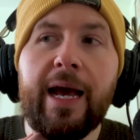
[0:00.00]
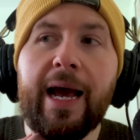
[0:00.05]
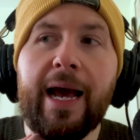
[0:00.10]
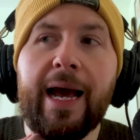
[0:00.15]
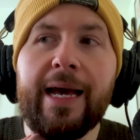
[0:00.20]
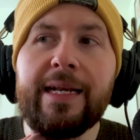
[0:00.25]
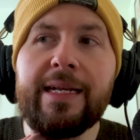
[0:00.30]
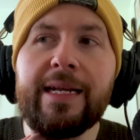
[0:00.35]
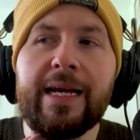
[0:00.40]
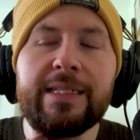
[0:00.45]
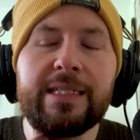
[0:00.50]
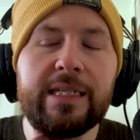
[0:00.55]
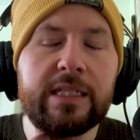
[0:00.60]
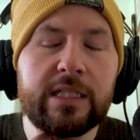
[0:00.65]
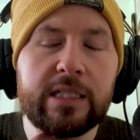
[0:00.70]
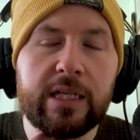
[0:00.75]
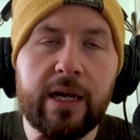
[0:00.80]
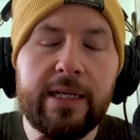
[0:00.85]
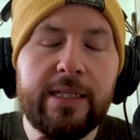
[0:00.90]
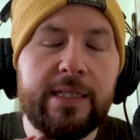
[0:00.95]
and as
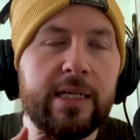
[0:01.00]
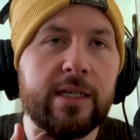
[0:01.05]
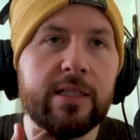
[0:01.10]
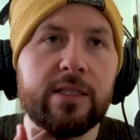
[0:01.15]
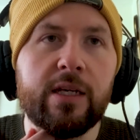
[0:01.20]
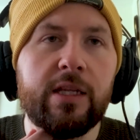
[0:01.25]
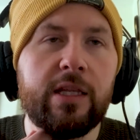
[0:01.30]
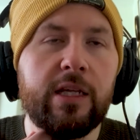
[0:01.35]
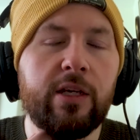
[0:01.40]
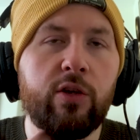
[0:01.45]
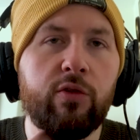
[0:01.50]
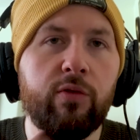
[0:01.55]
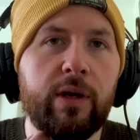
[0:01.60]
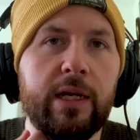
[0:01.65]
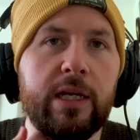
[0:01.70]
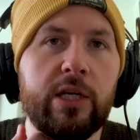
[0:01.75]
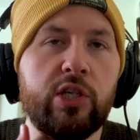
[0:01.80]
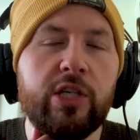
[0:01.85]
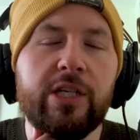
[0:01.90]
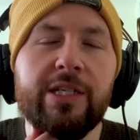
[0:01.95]
exciting as I think
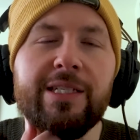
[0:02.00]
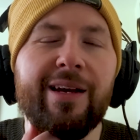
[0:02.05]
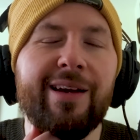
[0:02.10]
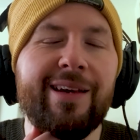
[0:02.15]
Grealish is,